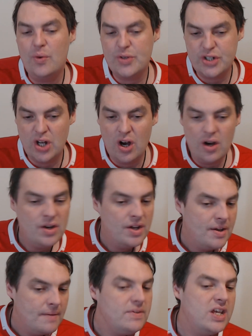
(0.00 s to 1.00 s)
So
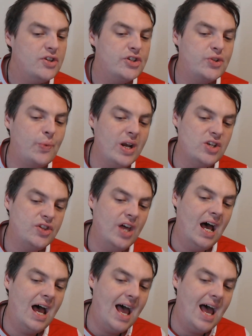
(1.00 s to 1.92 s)
you'd switch there.